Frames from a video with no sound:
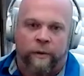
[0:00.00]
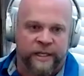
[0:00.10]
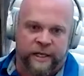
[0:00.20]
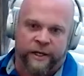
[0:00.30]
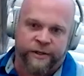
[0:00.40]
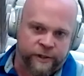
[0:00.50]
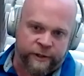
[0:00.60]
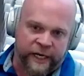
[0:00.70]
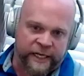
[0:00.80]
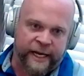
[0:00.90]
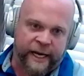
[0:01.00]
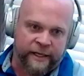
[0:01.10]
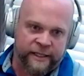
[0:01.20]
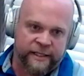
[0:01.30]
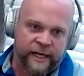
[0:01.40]
Well, he's also stressed
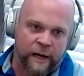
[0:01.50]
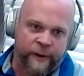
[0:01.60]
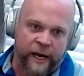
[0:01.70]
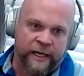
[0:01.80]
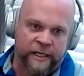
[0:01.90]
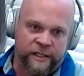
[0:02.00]
out. He's type A.